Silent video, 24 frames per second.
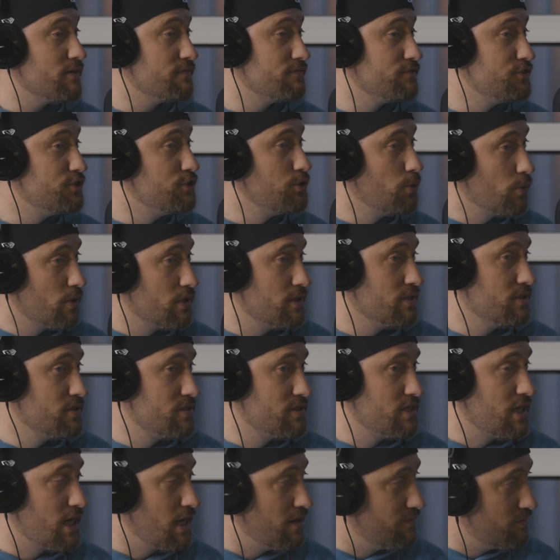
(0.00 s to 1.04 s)
pair of
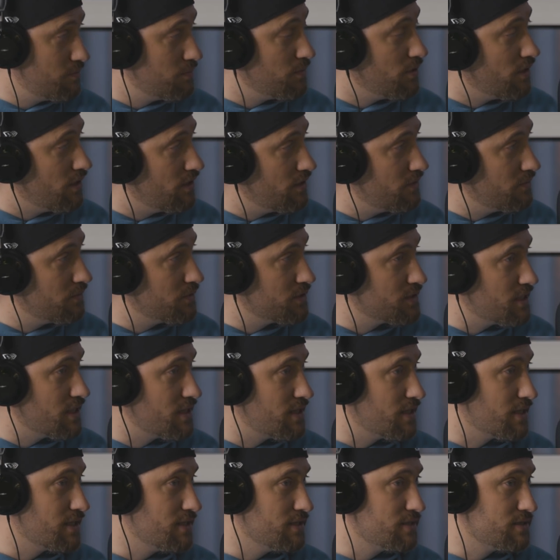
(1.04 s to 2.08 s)
Jordans that I ever bought, which I
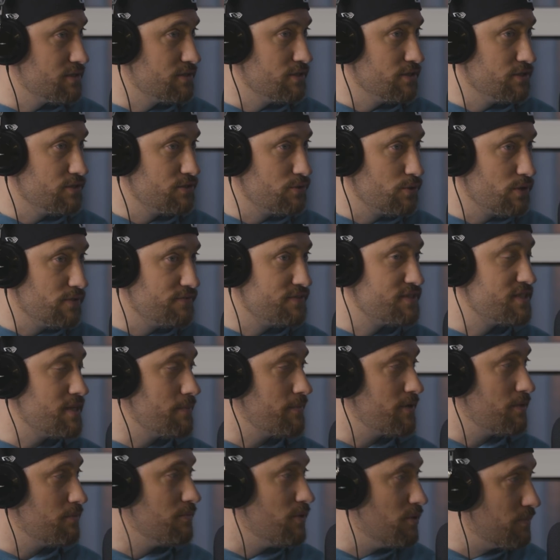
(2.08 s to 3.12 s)
think is the sort of
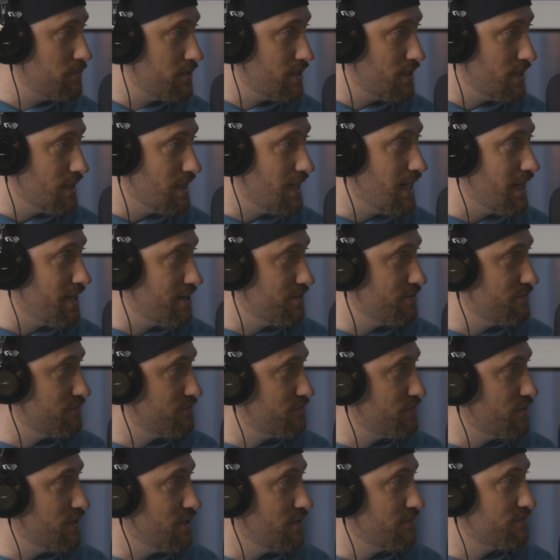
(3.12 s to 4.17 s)
seminal moment in a lot
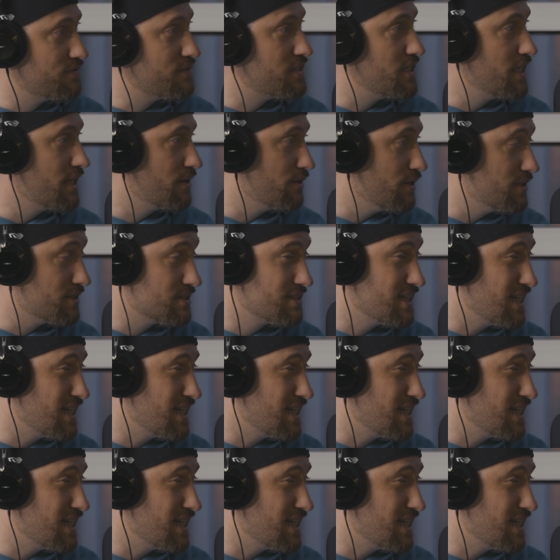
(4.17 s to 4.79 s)
of sneakerheads,